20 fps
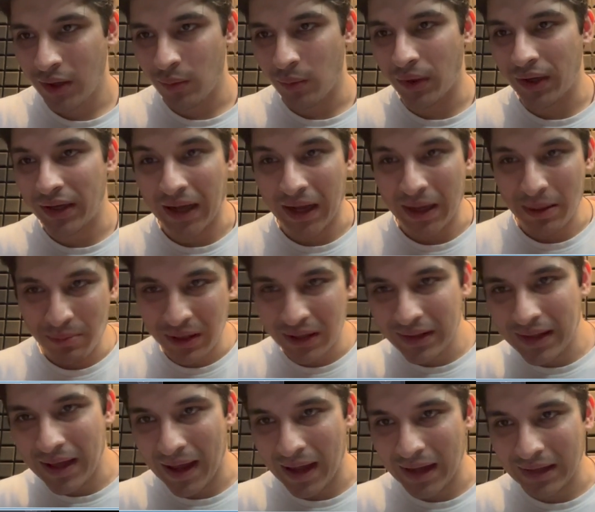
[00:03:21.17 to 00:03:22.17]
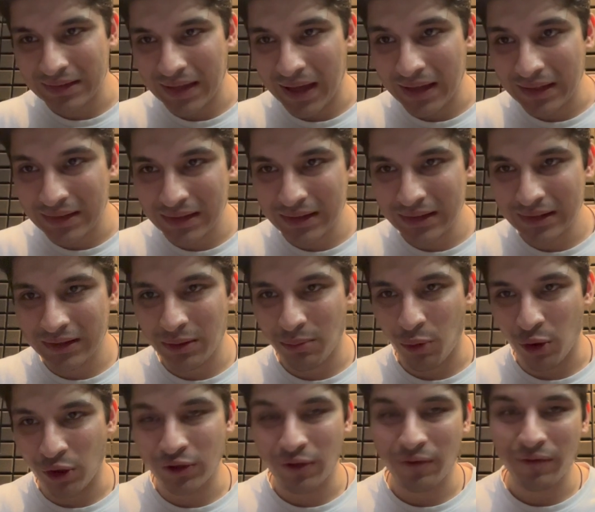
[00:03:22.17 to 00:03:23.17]
with time being the x-axis, the
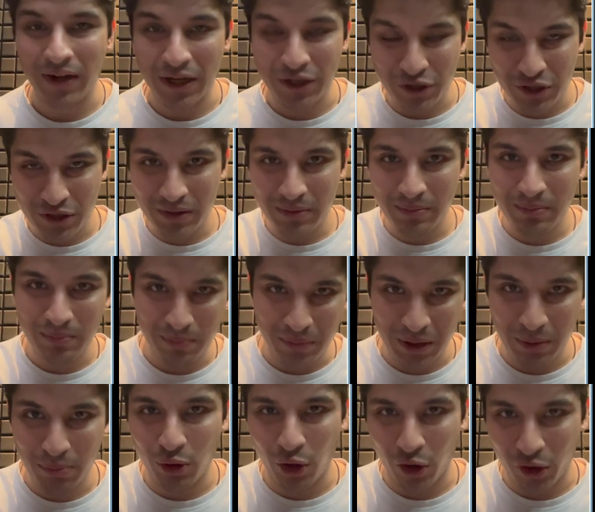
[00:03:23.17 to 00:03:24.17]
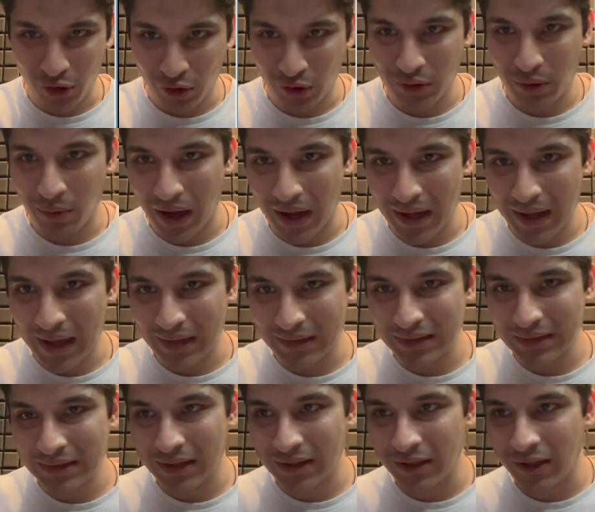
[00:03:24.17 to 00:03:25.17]
points of tension being plotted on the
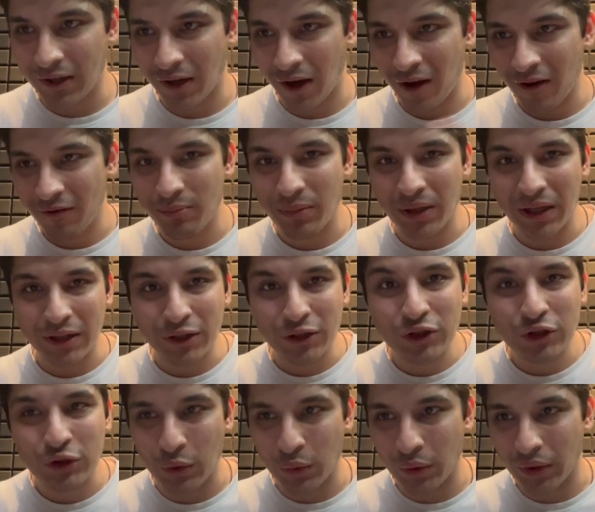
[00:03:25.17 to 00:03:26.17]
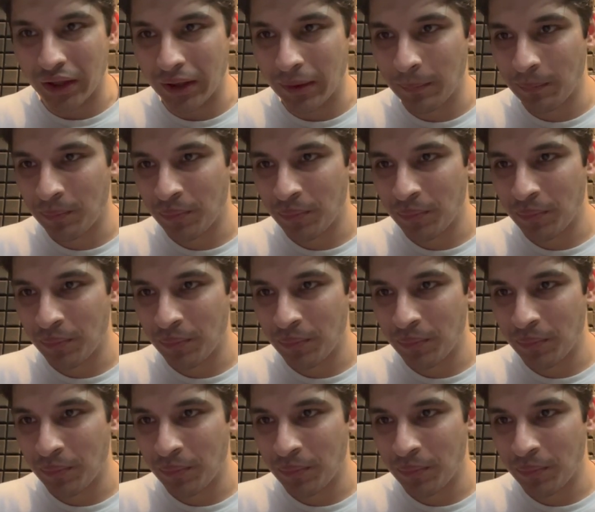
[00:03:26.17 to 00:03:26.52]
y-axis, and the graph being the story.